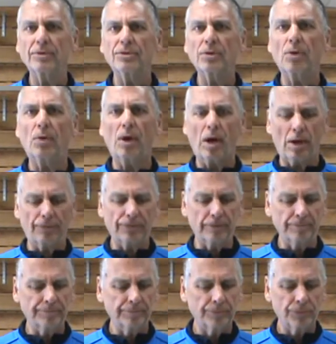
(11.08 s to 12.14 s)
so
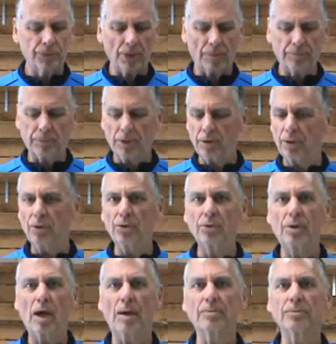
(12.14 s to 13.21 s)
often, something
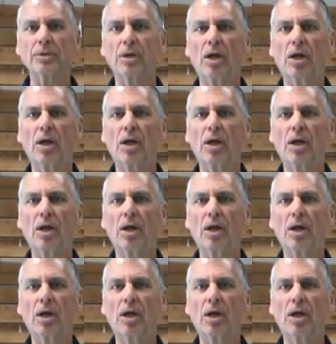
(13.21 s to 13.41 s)
new comes